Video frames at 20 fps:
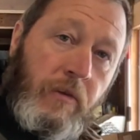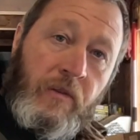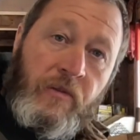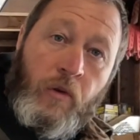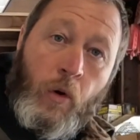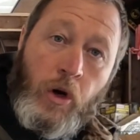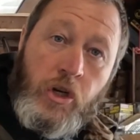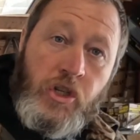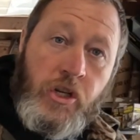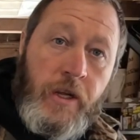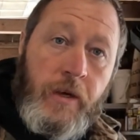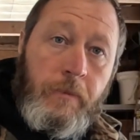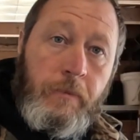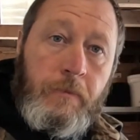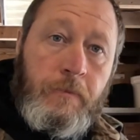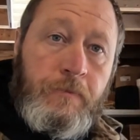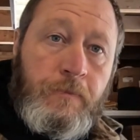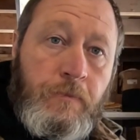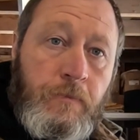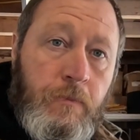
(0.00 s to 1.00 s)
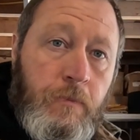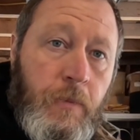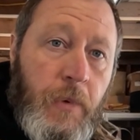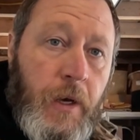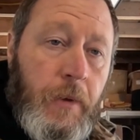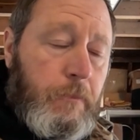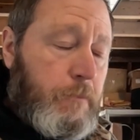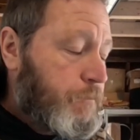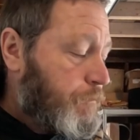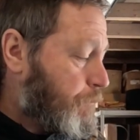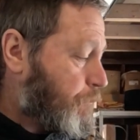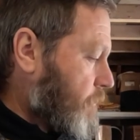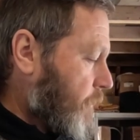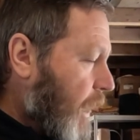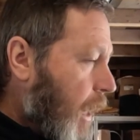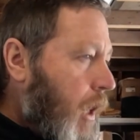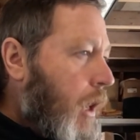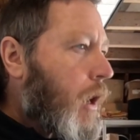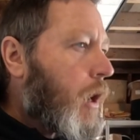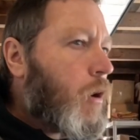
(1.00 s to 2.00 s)
of unfortunate, but
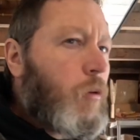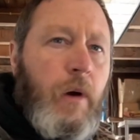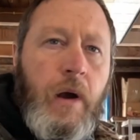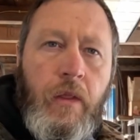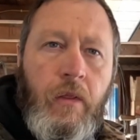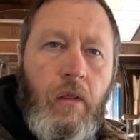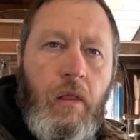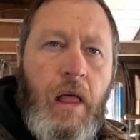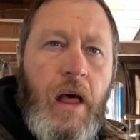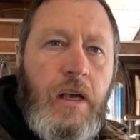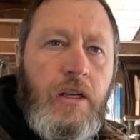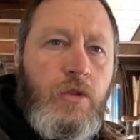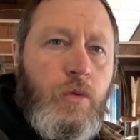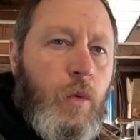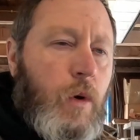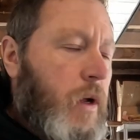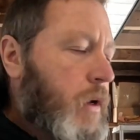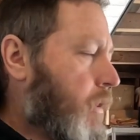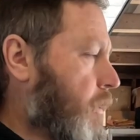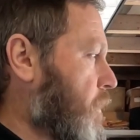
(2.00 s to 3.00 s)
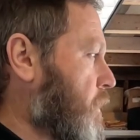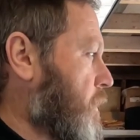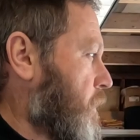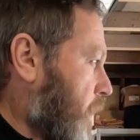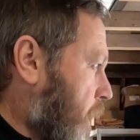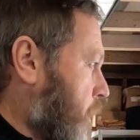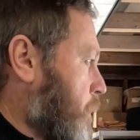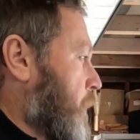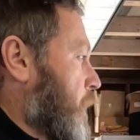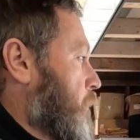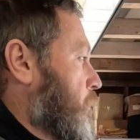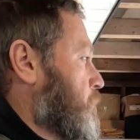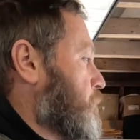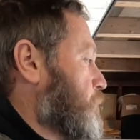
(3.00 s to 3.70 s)
right on the last one. Damn it.